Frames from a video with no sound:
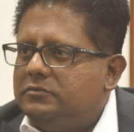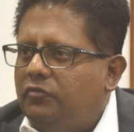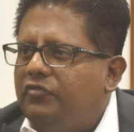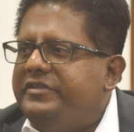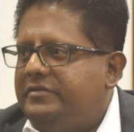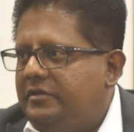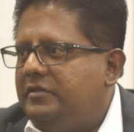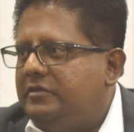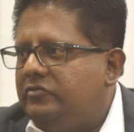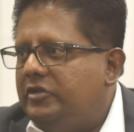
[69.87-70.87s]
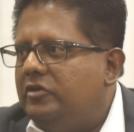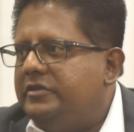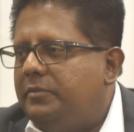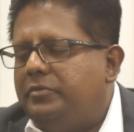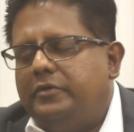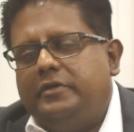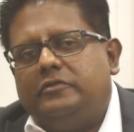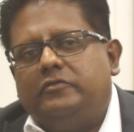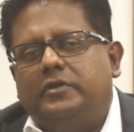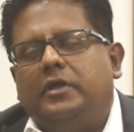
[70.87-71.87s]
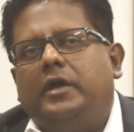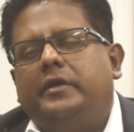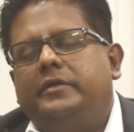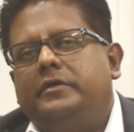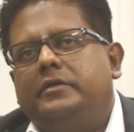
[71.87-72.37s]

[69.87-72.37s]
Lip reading: recent history, contemporary history in Guyana.